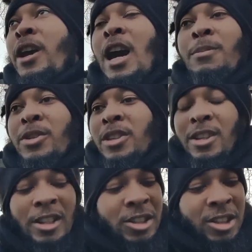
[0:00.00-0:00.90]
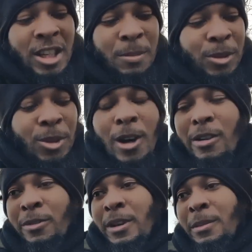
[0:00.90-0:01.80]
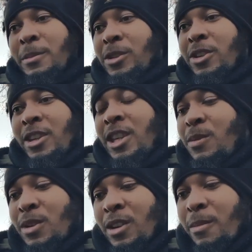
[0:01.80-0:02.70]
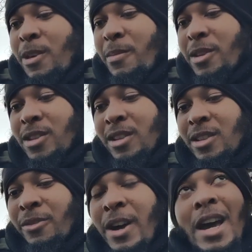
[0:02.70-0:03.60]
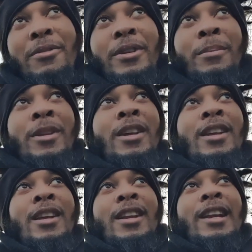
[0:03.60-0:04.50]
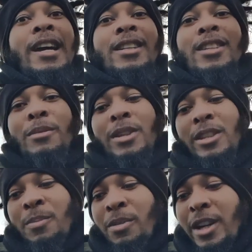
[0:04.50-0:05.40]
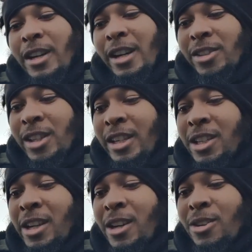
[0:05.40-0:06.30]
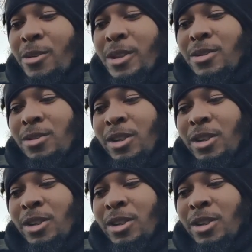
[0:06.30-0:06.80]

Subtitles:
I'm just gonna keep the Torah, fam. I'm just gonna keep the commandments and survive, fam. Like some of these breakdowns that they try and go into,